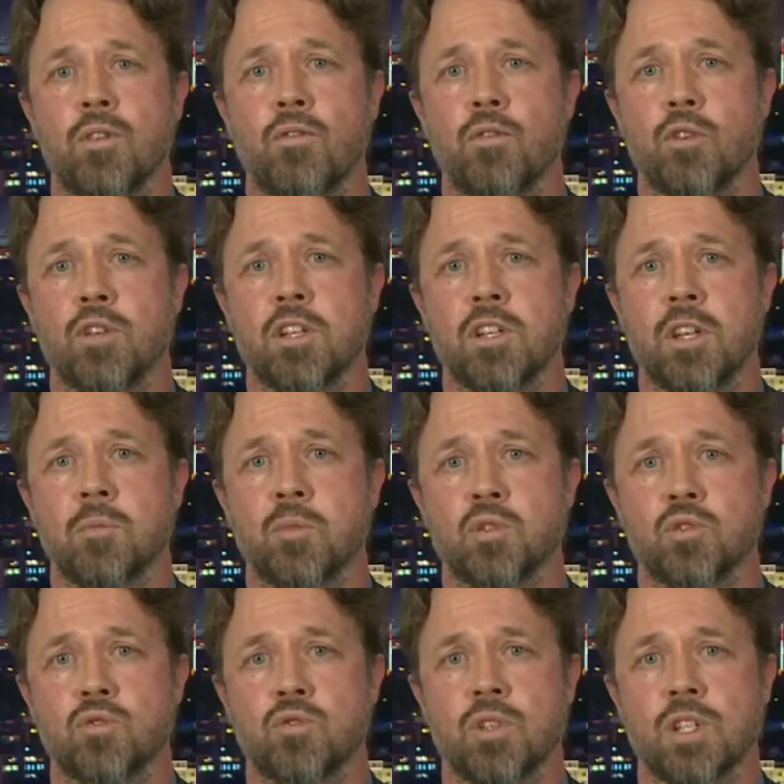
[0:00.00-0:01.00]
further
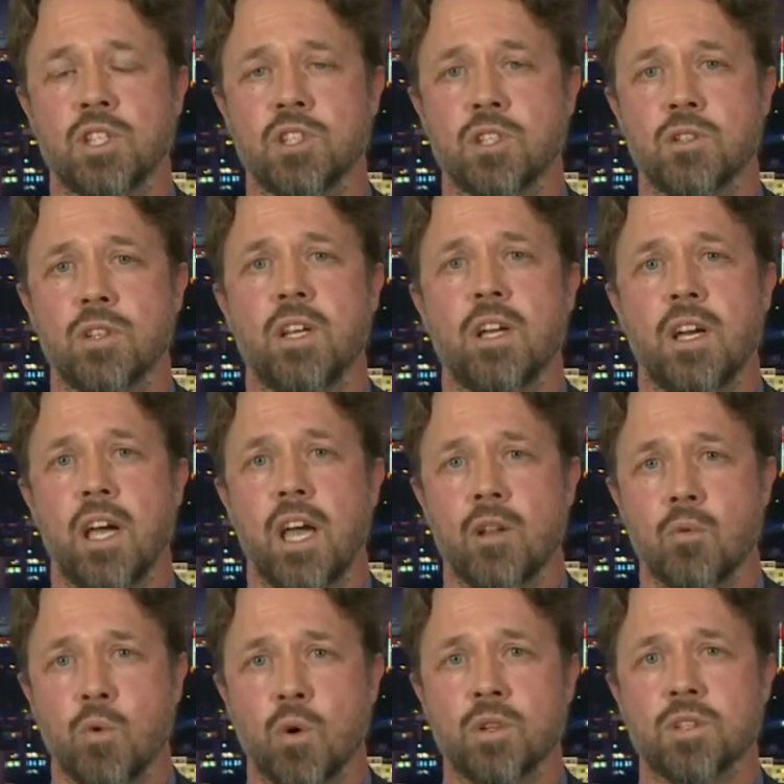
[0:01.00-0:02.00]
demonstration
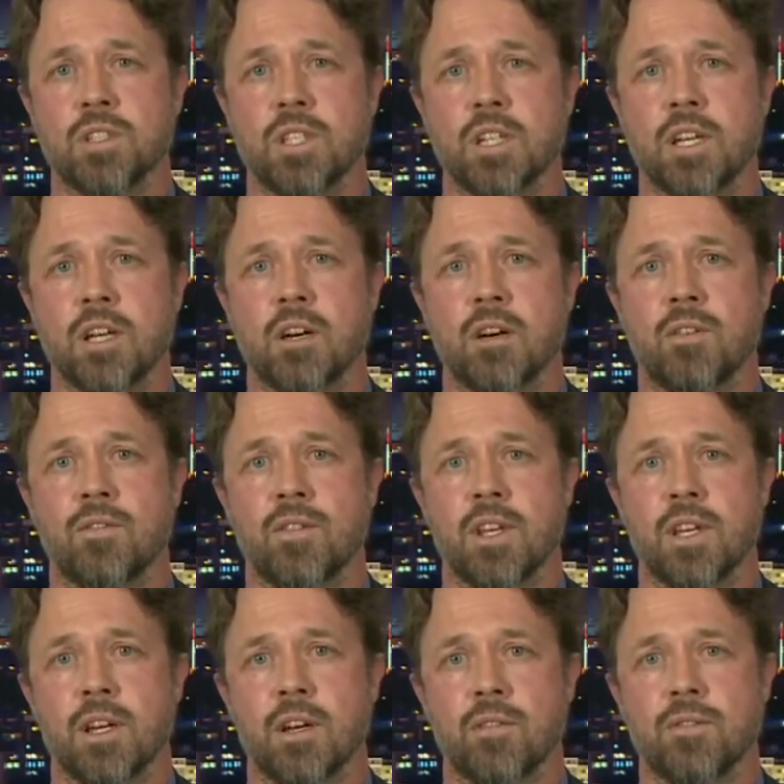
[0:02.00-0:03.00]
and worsening
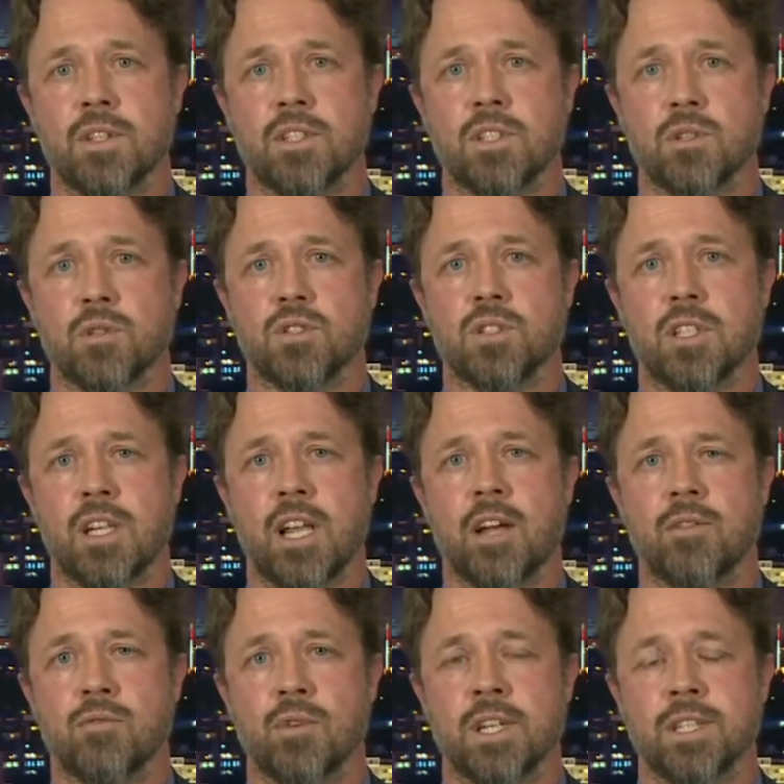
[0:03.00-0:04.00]
of the social
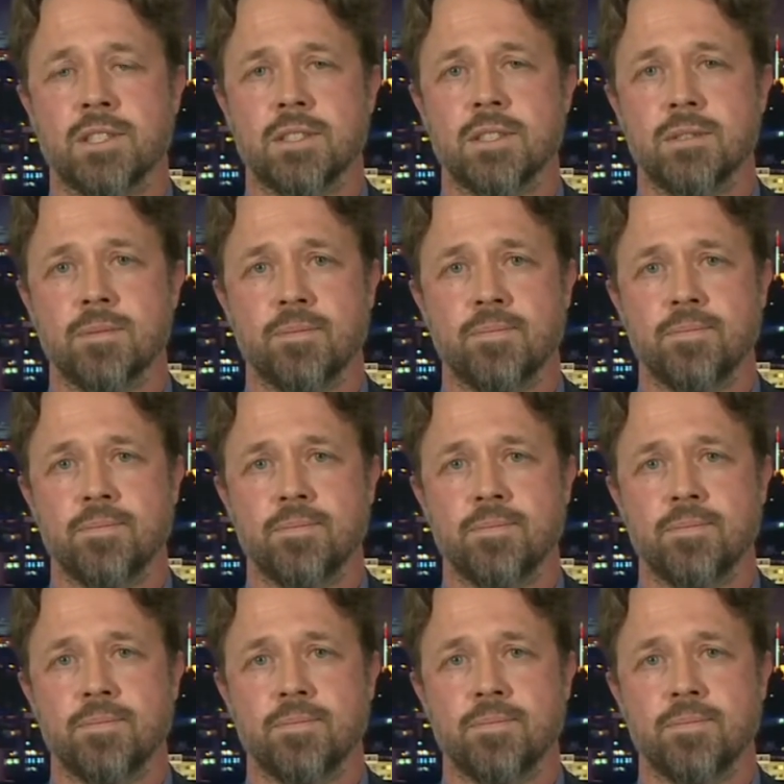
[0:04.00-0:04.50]
unrest.